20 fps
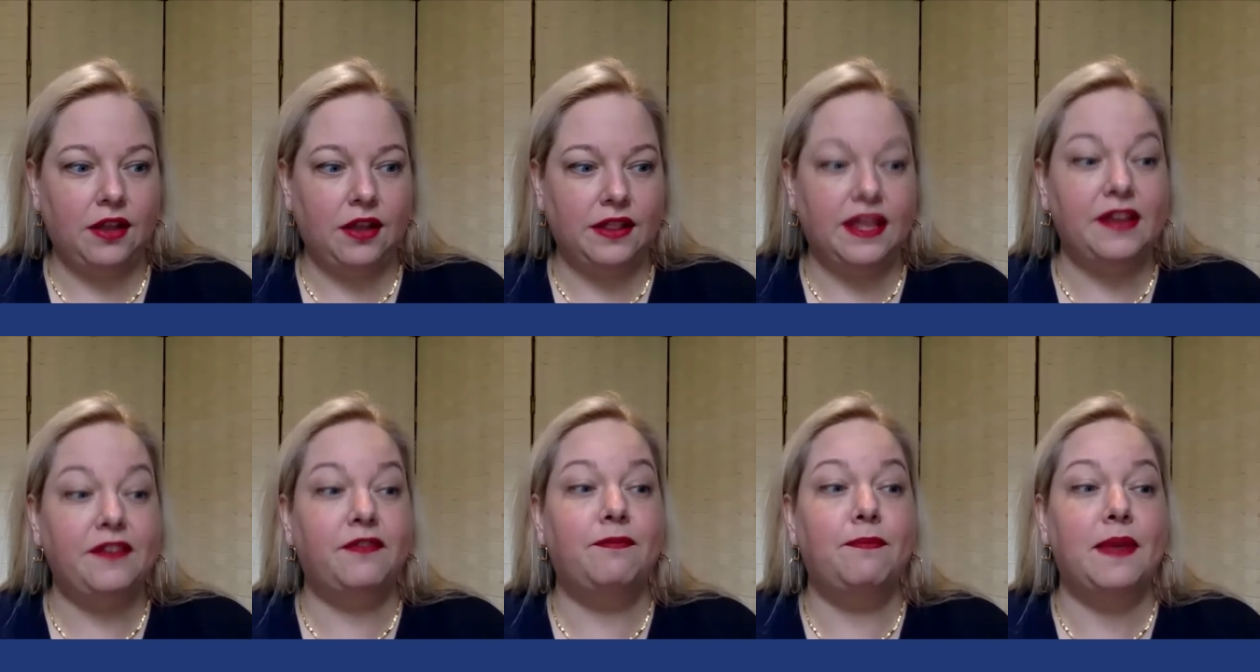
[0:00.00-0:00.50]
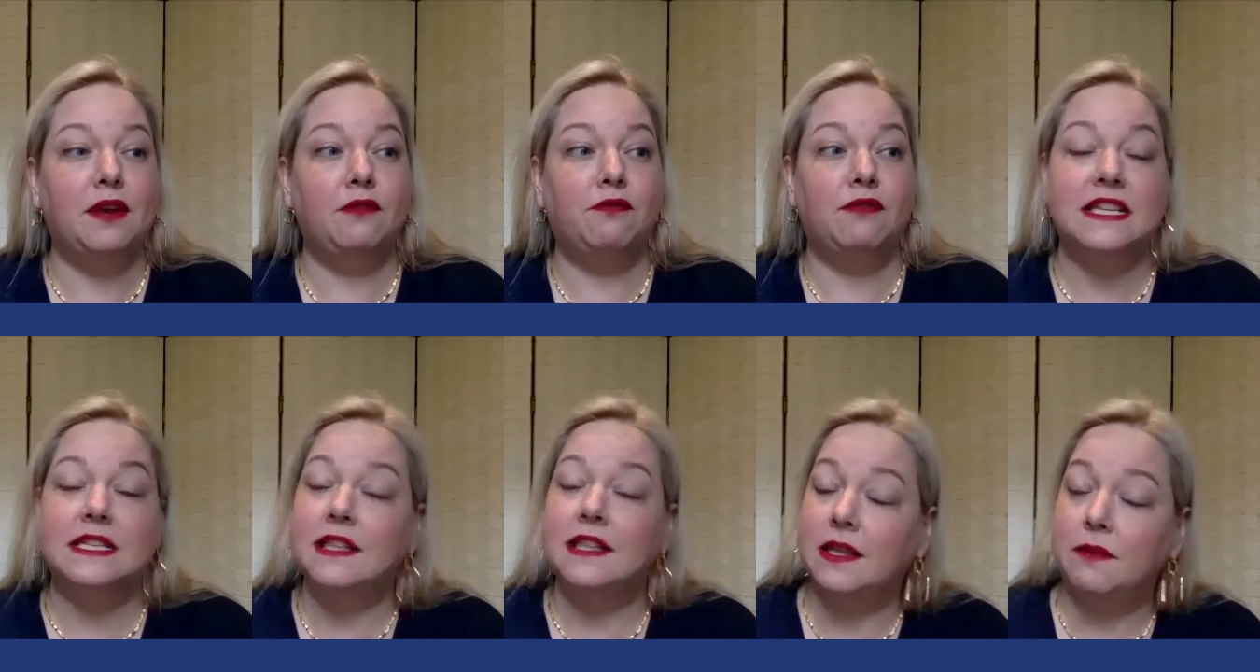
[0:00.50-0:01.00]
they've been
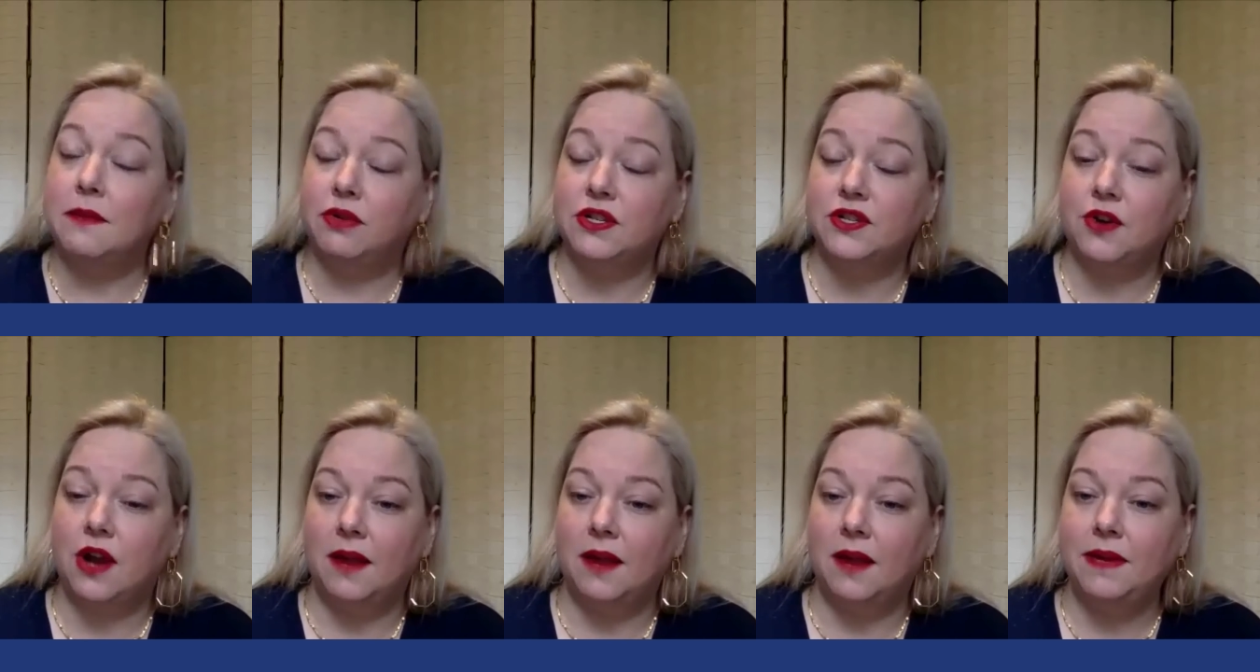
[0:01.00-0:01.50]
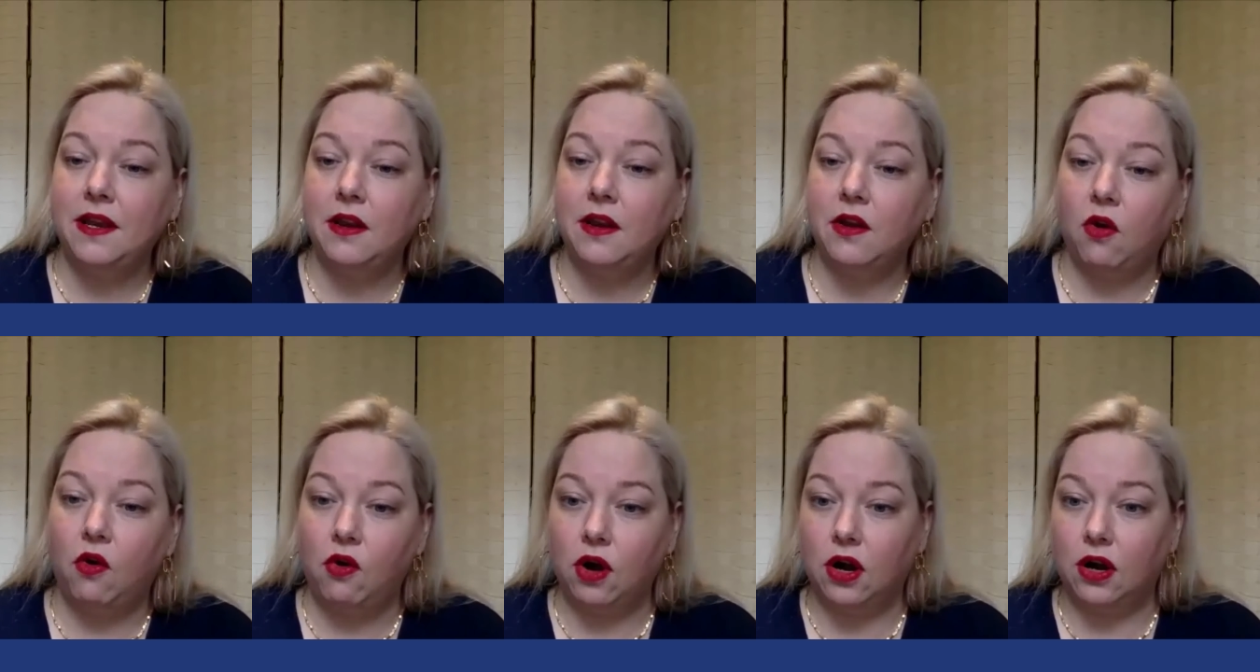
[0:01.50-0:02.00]
recently prescribed it,
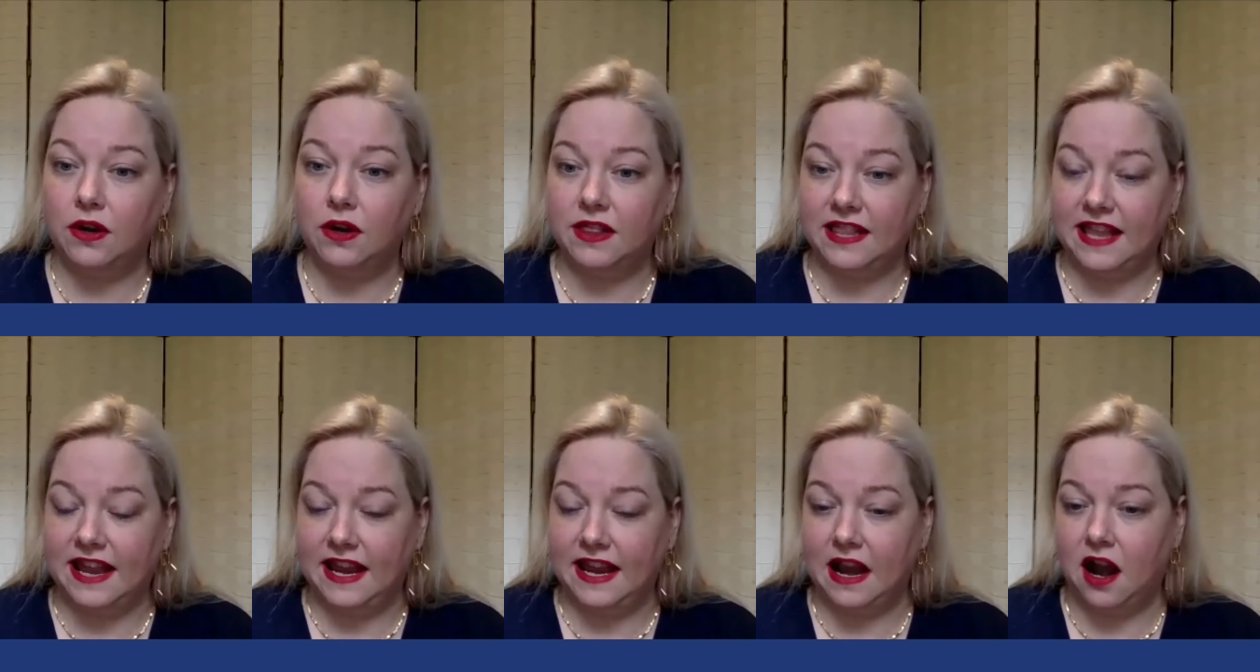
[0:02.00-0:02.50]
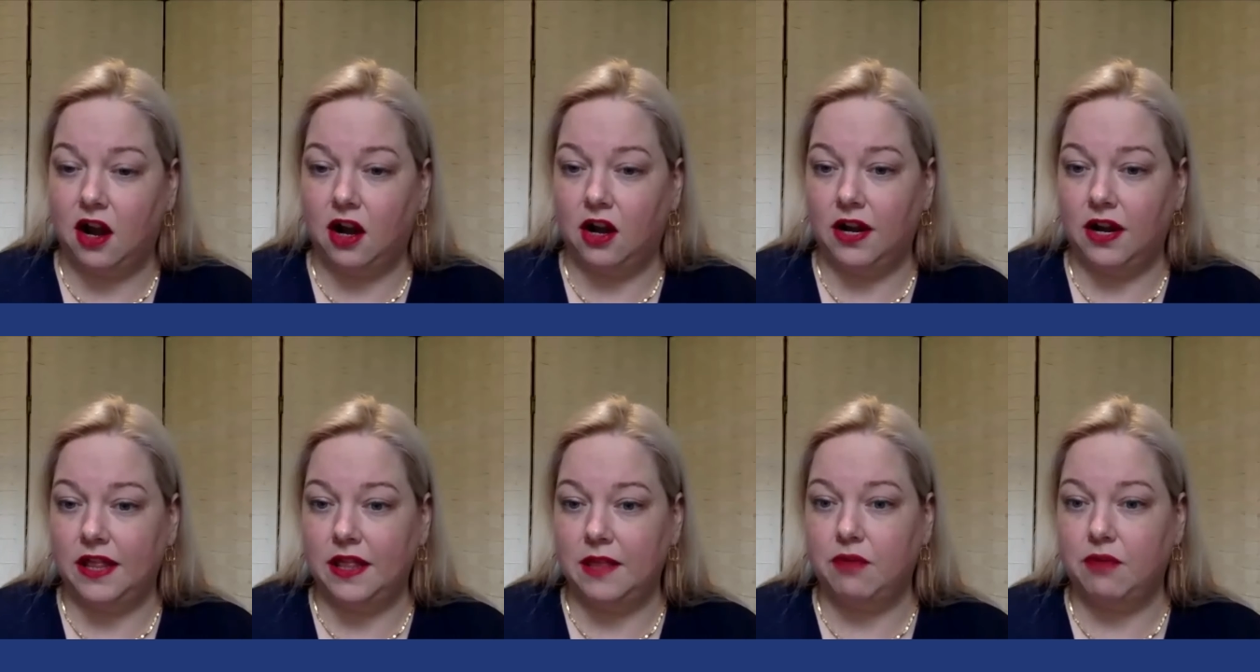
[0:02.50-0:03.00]
or they are
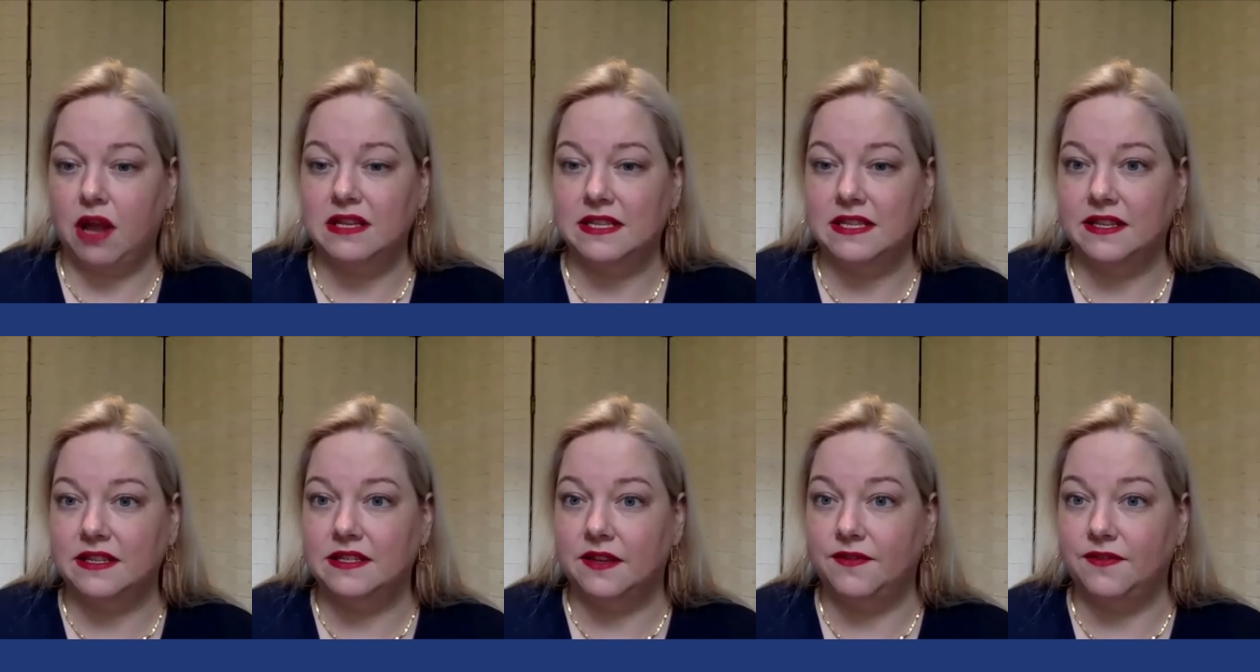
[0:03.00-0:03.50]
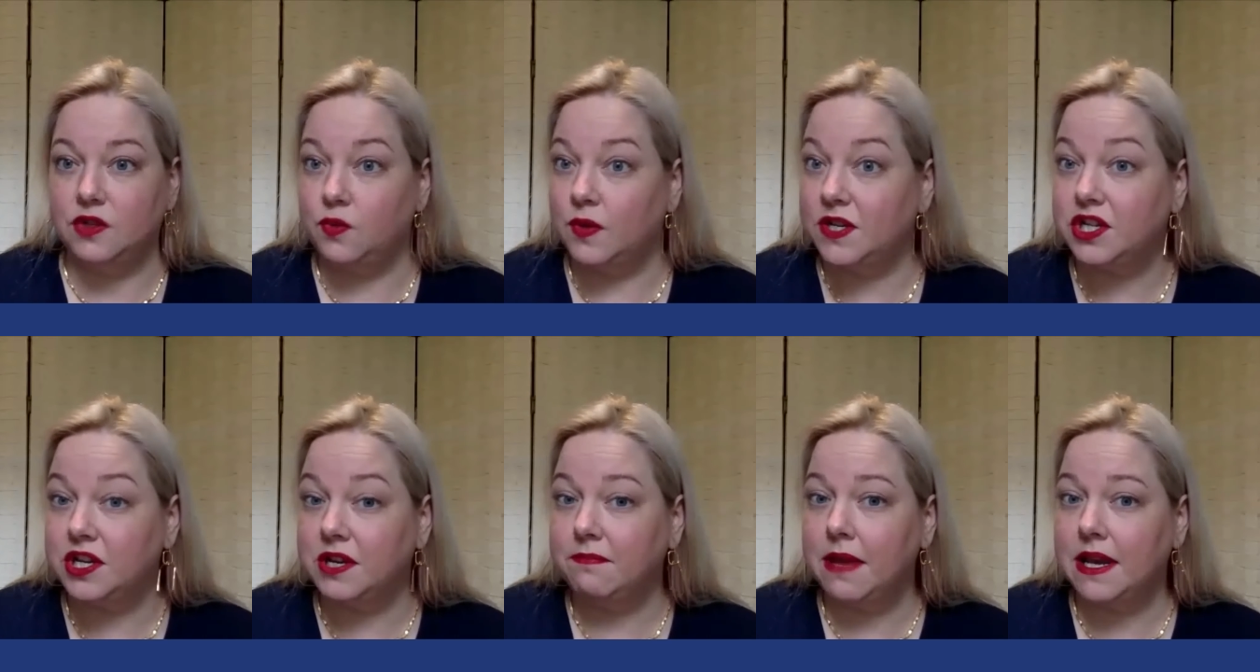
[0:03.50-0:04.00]
in the process of
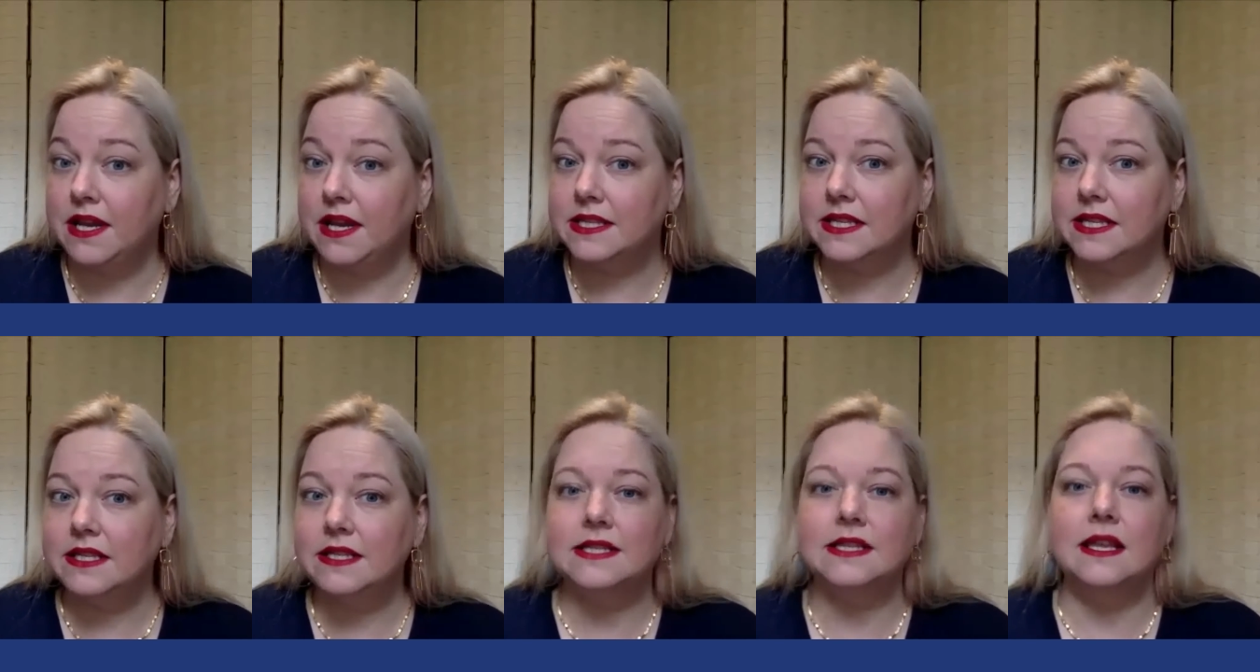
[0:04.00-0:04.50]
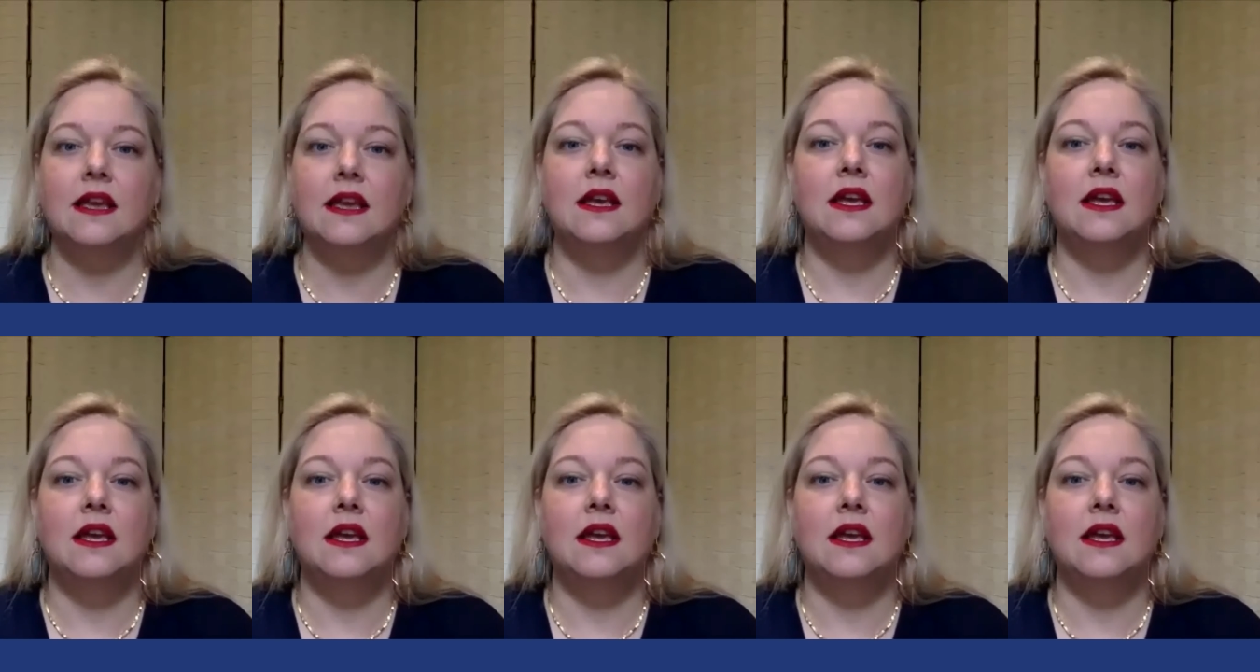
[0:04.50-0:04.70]
switching medicines.